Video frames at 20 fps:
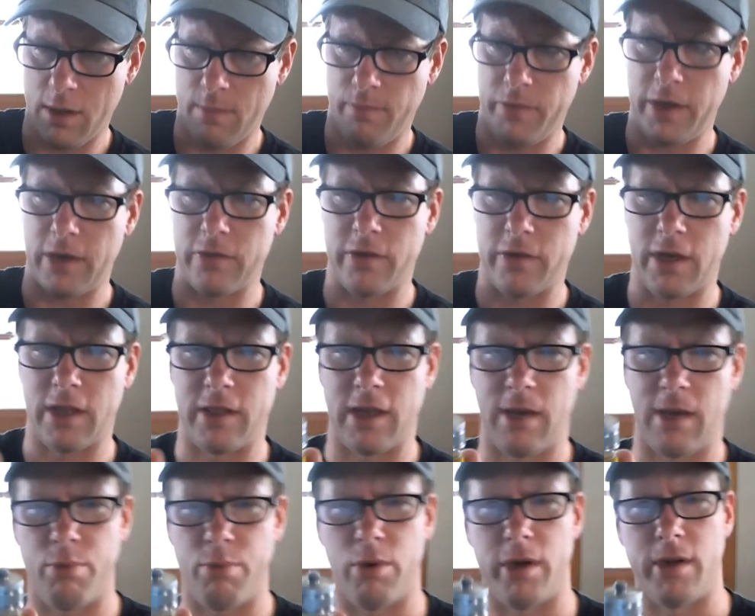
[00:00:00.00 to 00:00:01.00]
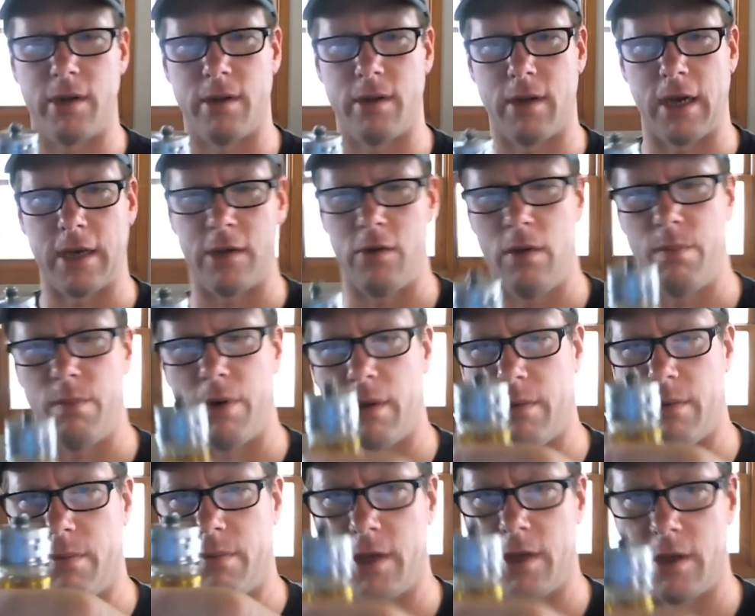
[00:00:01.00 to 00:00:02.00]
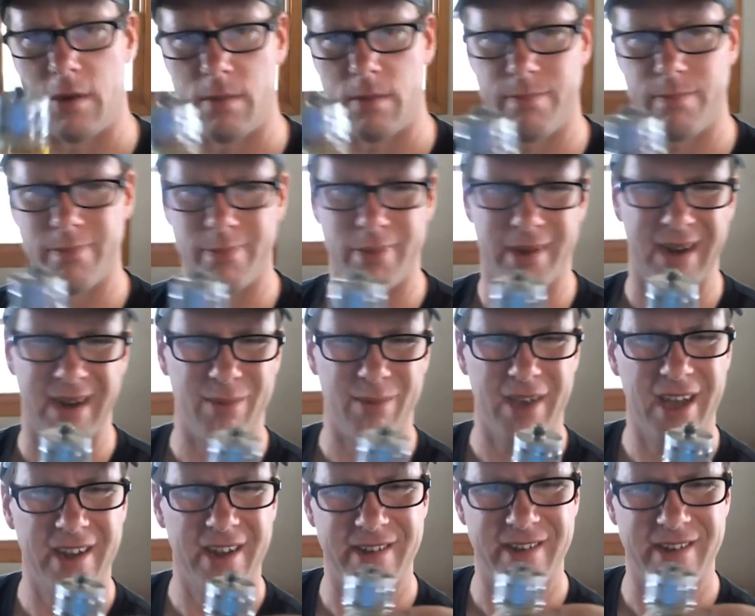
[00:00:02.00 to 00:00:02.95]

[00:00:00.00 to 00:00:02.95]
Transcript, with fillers: Now, see, at that point, I could probably, but I'm kind of